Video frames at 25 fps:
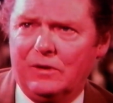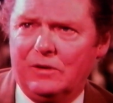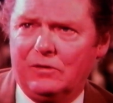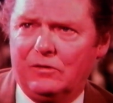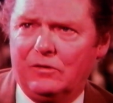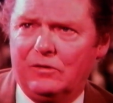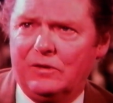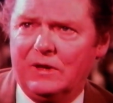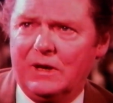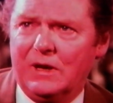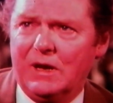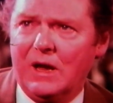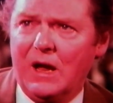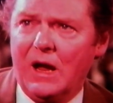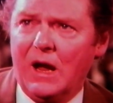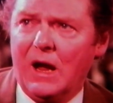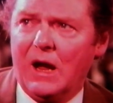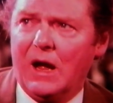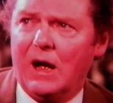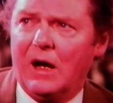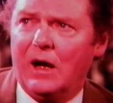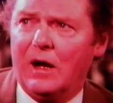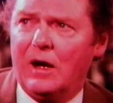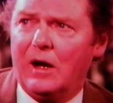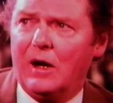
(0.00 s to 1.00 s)
that
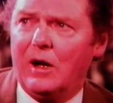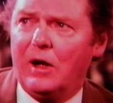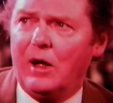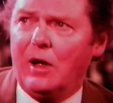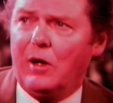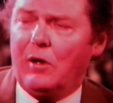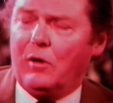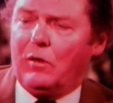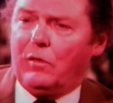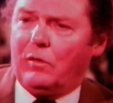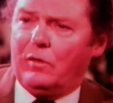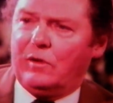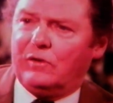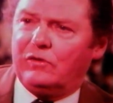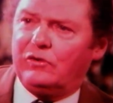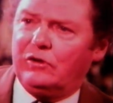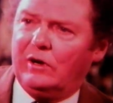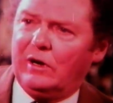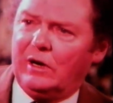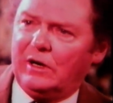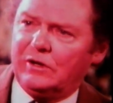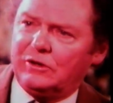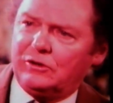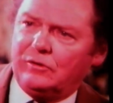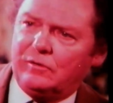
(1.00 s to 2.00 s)
the
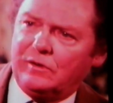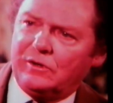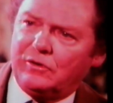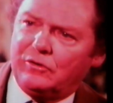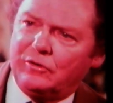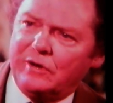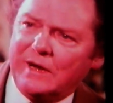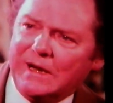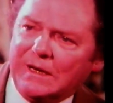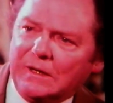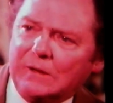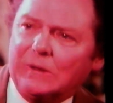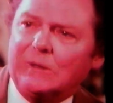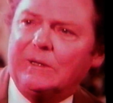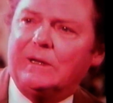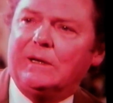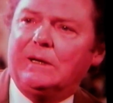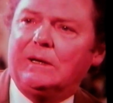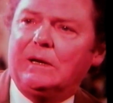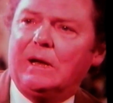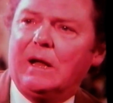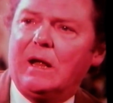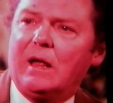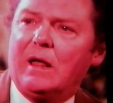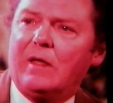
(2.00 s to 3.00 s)
charge of
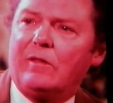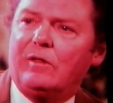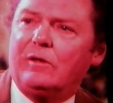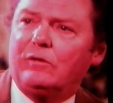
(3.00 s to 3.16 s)
adrenaline